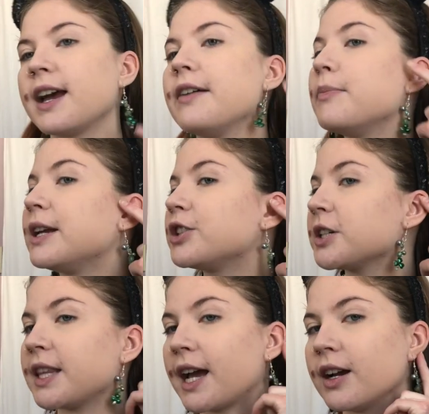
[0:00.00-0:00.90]
I've made
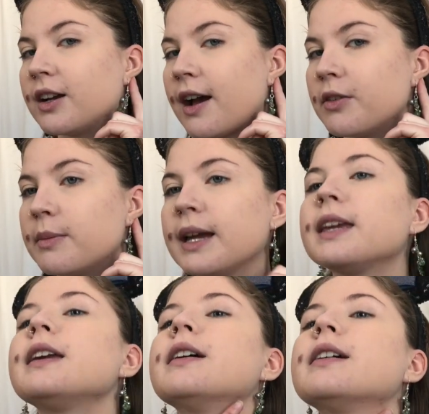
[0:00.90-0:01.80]
sure that I cover my
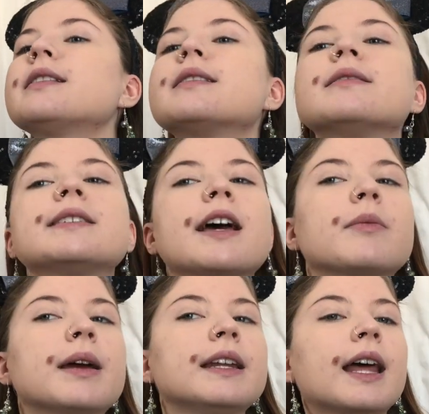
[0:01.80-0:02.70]
ears,
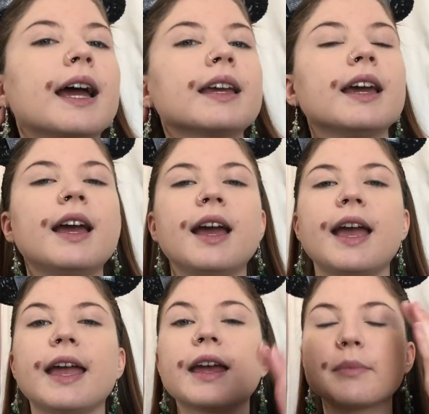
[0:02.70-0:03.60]
down my neck,
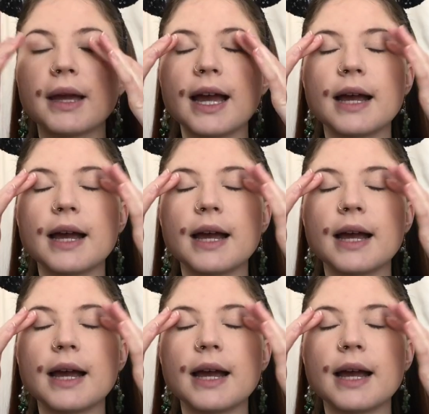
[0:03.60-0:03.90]
and my